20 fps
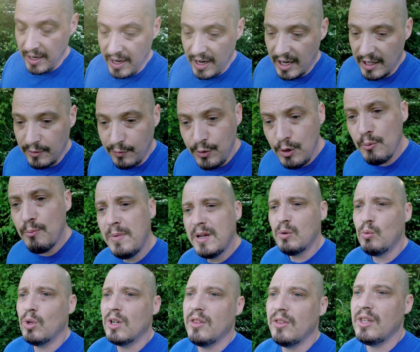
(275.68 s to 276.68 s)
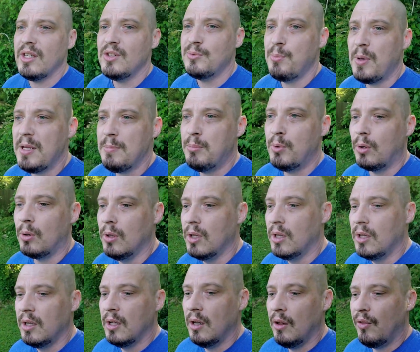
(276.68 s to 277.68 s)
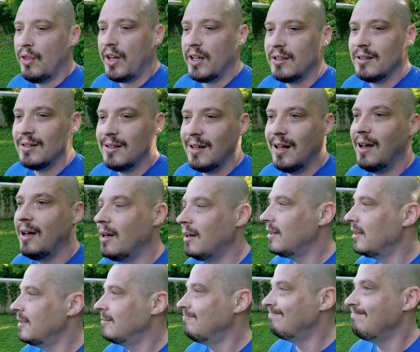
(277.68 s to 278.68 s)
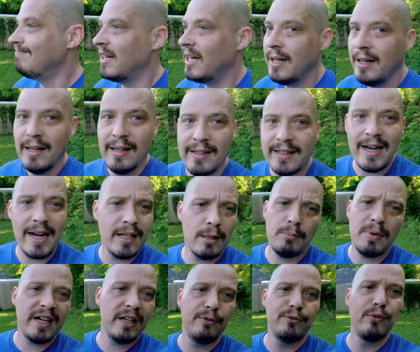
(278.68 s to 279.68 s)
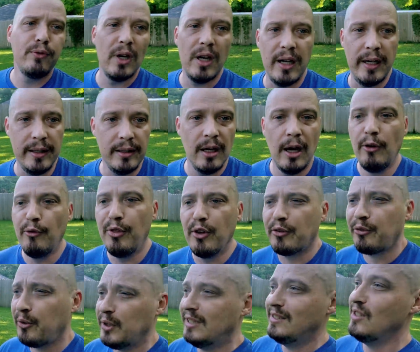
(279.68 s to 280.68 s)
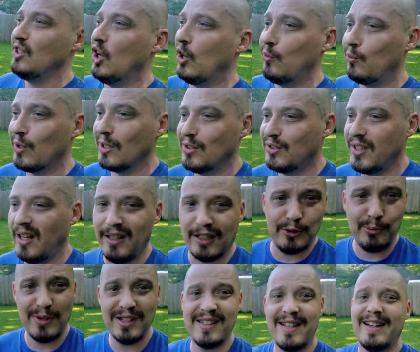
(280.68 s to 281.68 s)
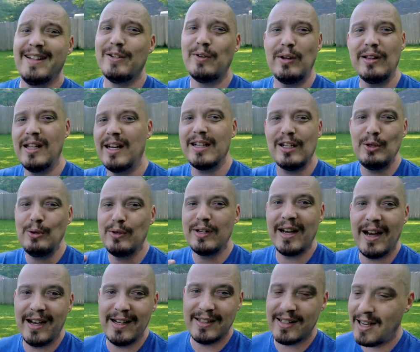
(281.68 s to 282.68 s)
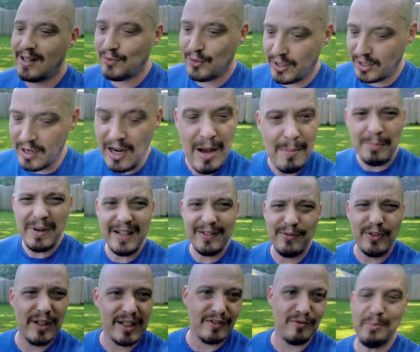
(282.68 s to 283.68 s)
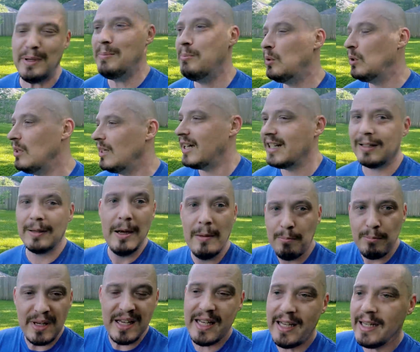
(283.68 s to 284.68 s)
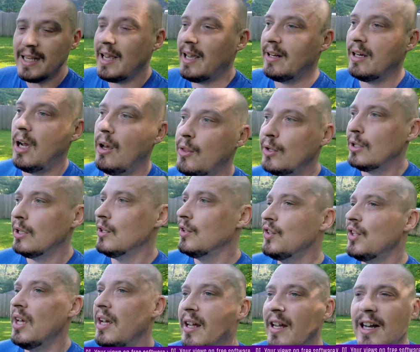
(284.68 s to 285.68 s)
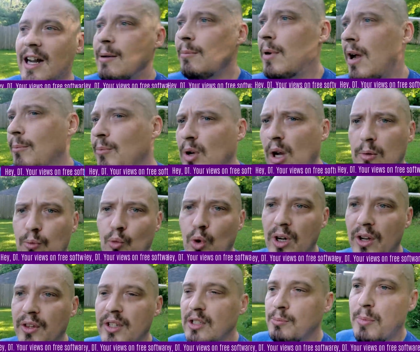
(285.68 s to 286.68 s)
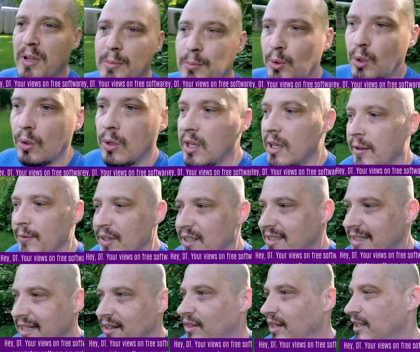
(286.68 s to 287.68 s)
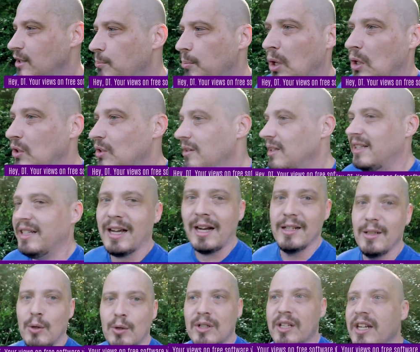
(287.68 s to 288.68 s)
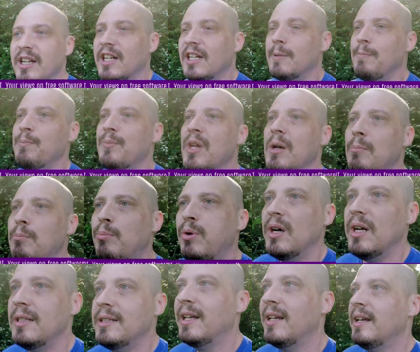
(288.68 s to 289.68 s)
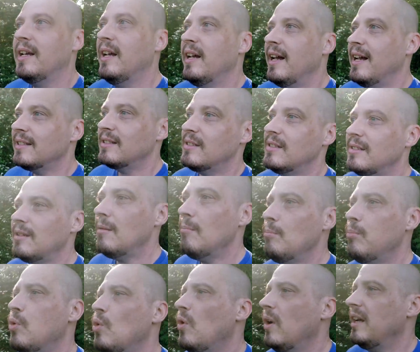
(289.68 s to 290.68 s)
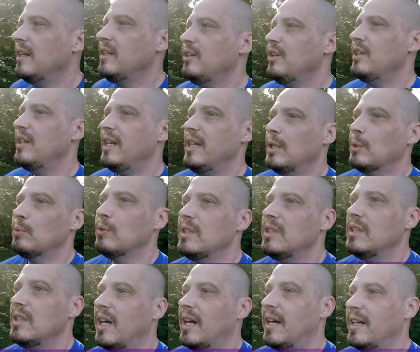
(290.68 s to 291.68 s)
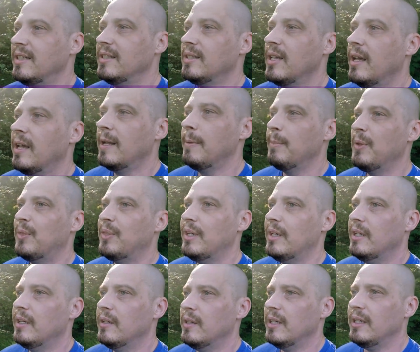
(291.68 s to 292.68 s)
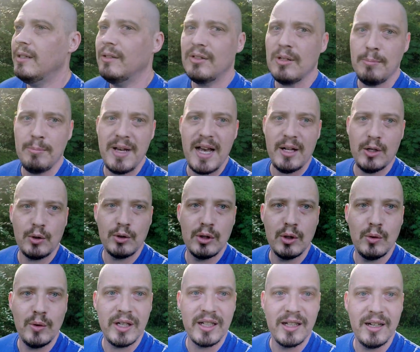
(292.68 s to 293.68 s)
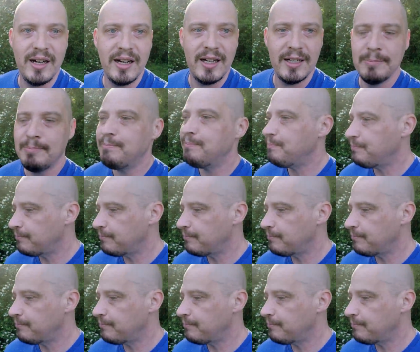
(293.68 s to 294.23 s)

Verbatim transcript: And if you've been one of these people that kind of made fun of the free software zealots because I know a lot of you guys out there make fun of people like me and others. And I'm, I'm not one of these people that take things personally. I don't care. But at some point, you need to realize that there is a battle going on.